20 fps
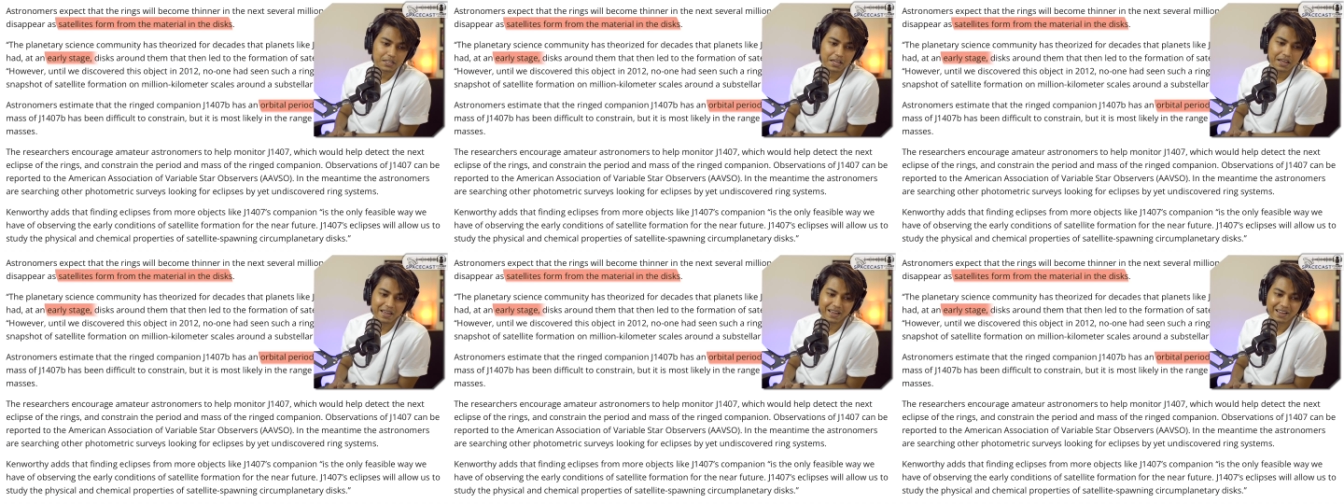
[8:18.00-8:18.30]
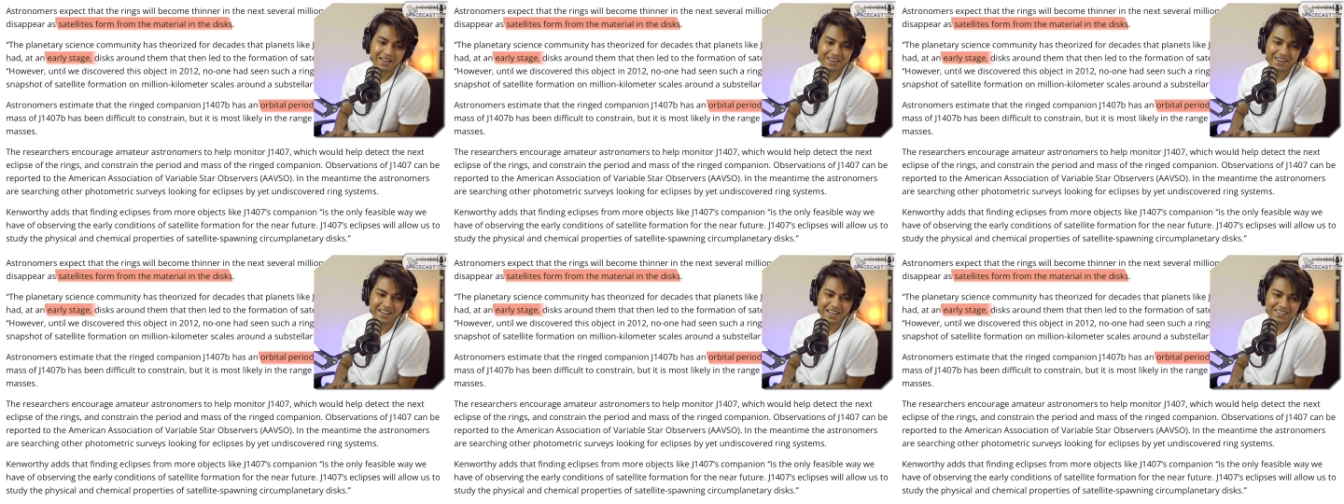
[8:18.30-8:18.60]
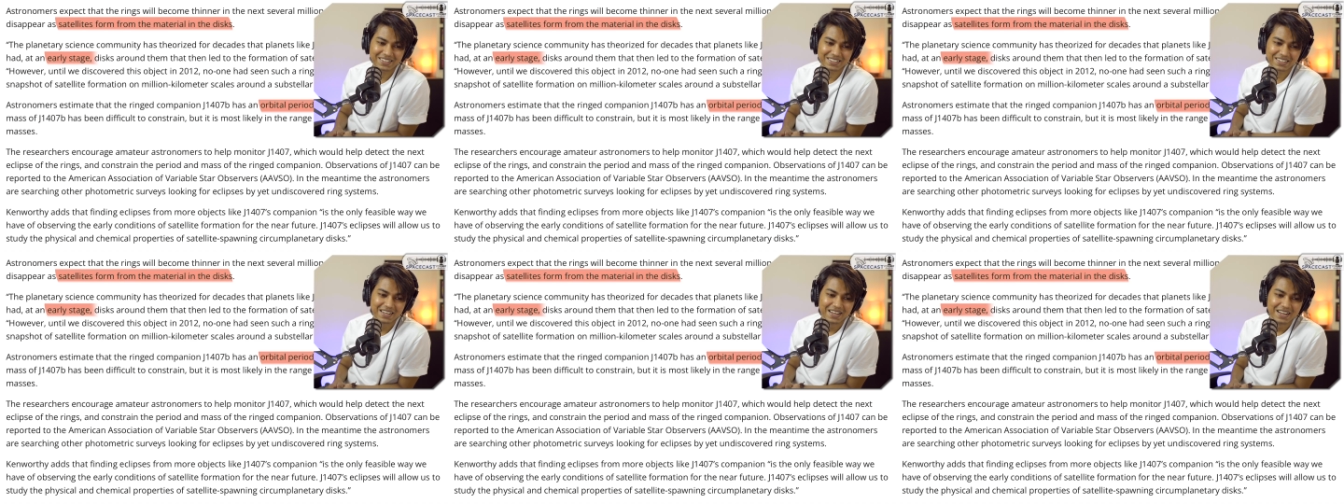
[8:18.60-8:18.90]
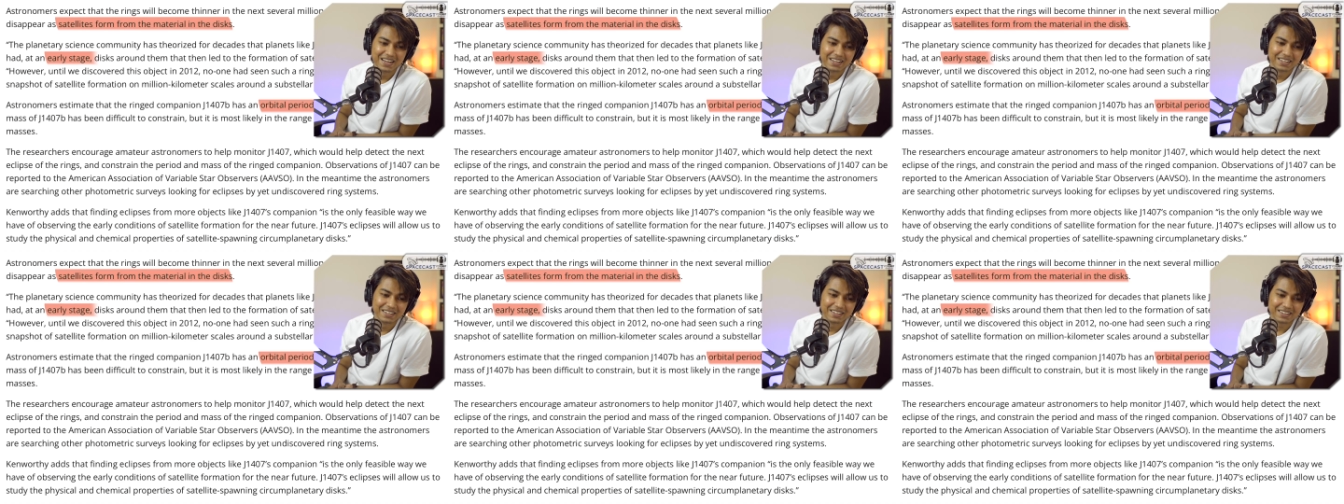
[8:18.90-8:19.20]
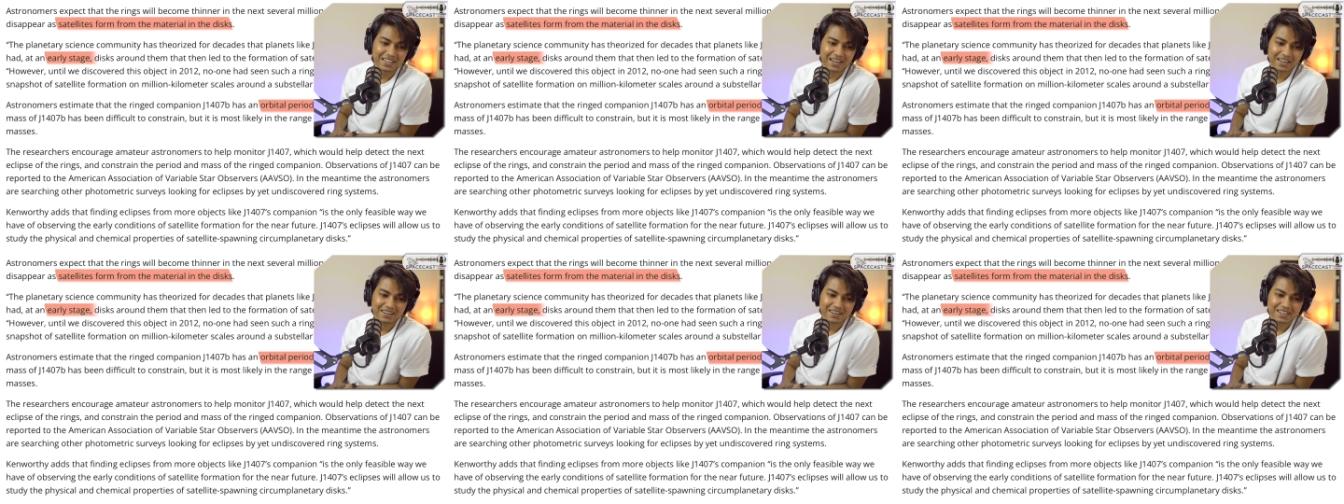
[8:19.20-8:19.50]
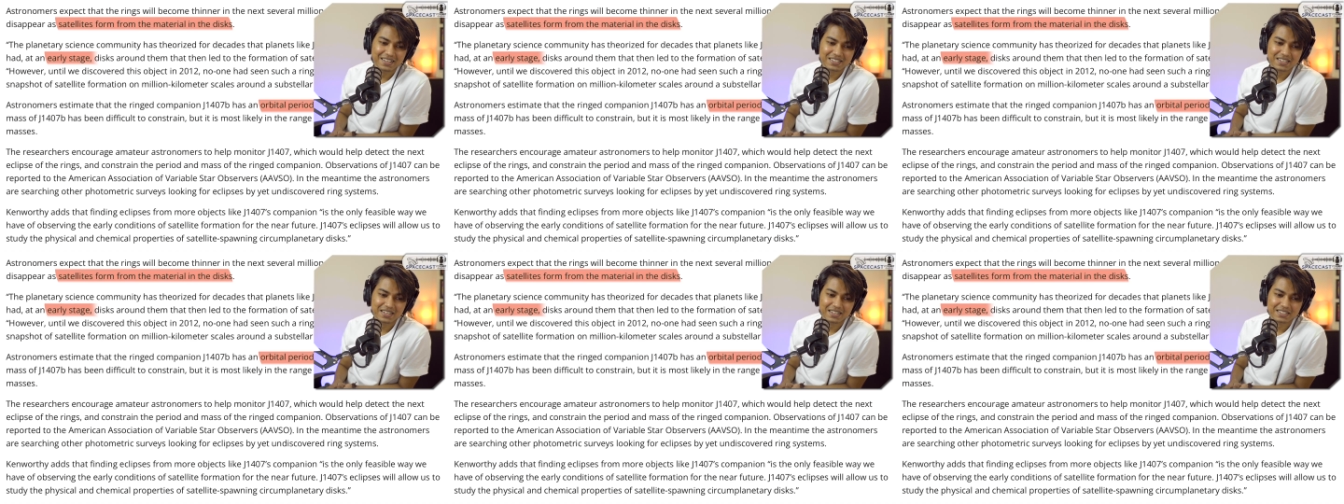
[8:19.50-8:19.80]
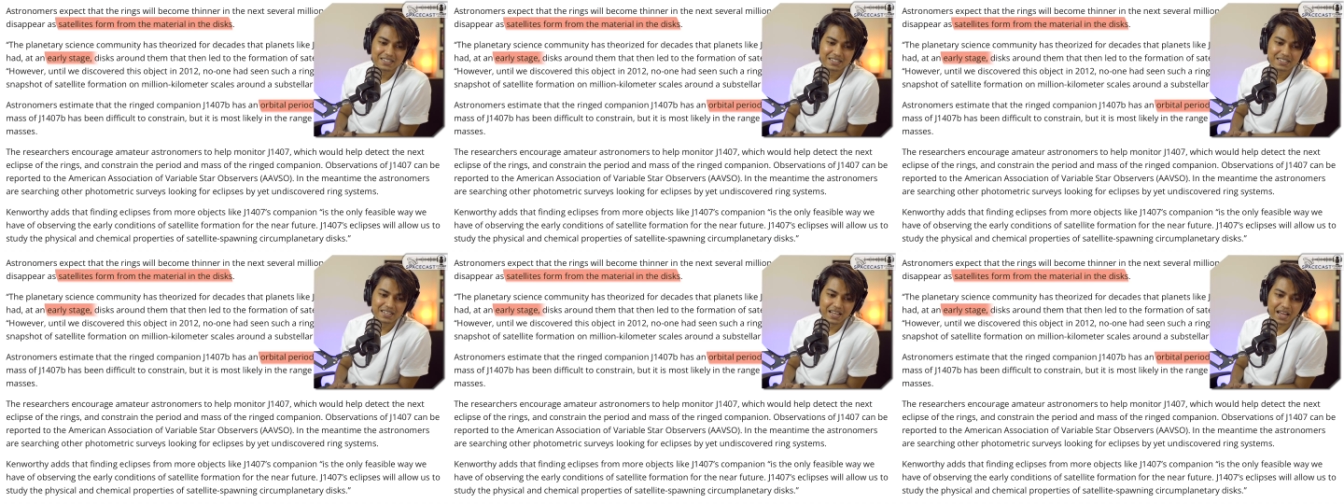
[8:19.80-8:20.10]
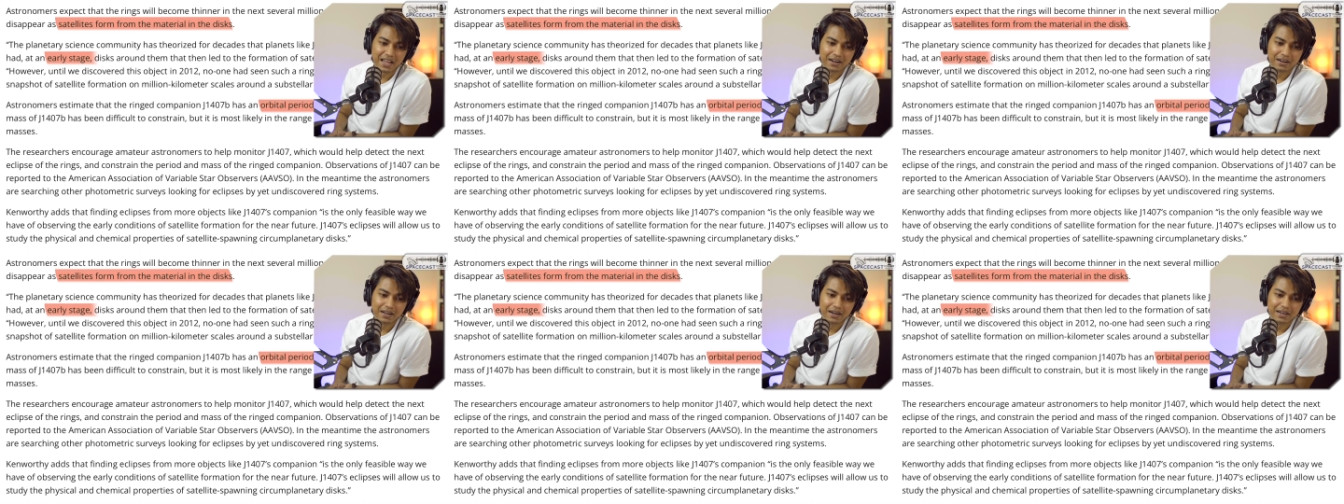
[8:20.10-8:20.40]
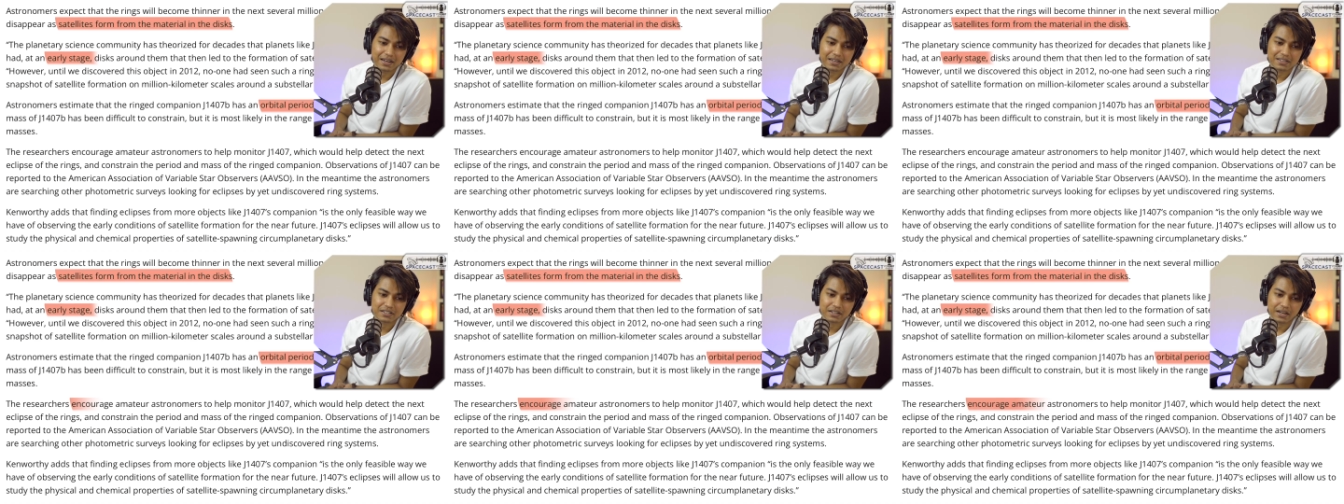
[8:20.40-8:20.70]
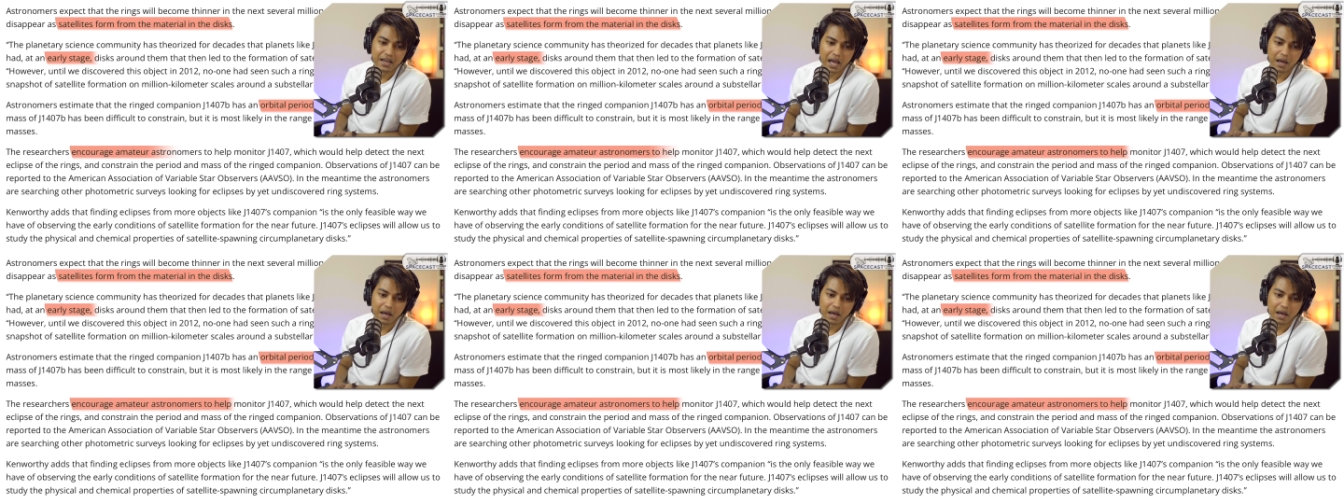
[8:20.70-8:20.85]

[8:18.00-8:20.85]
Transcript: saying next. The researchers encourage